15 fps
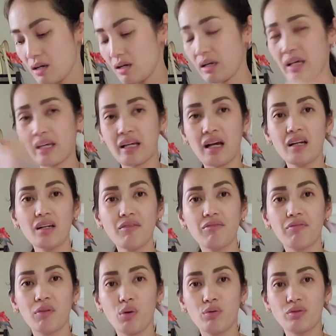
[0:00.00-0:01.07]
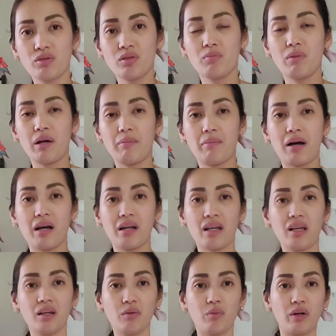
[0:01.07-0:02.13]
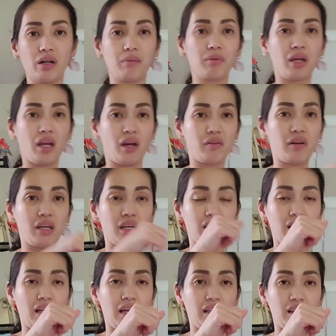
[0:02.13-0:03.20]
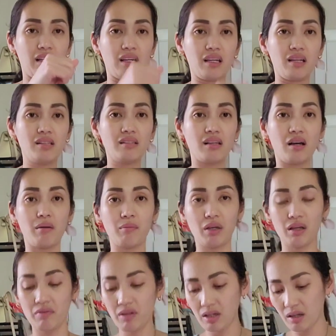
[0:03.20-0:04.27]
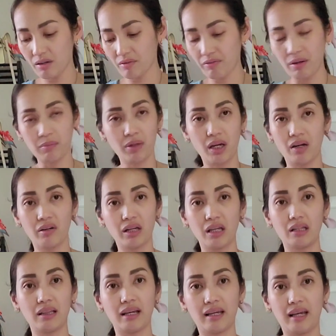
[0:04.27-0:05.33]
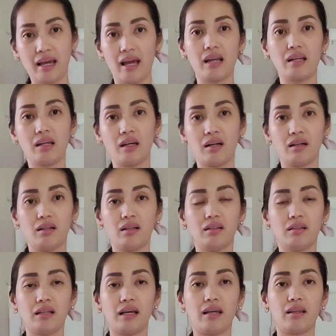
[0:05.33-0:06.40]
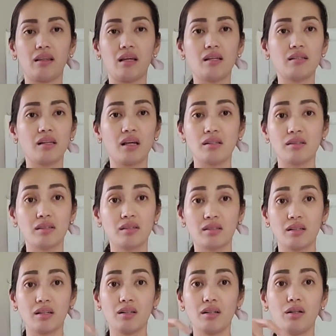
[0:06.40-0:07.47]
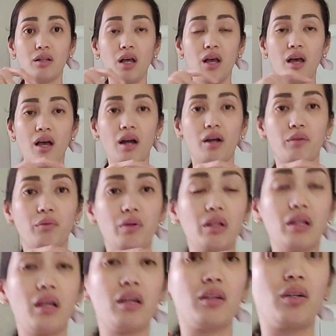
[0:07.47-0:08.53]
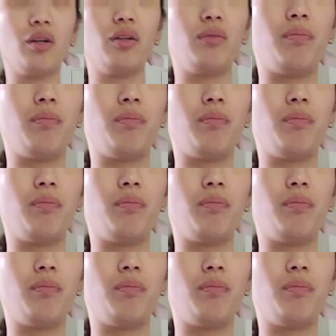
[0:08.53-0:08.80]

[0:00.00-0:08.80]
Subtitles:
it kind of flows on my body when I'm carrying it like this. Even if I'm carrying it like a handheld like this, it's still a really good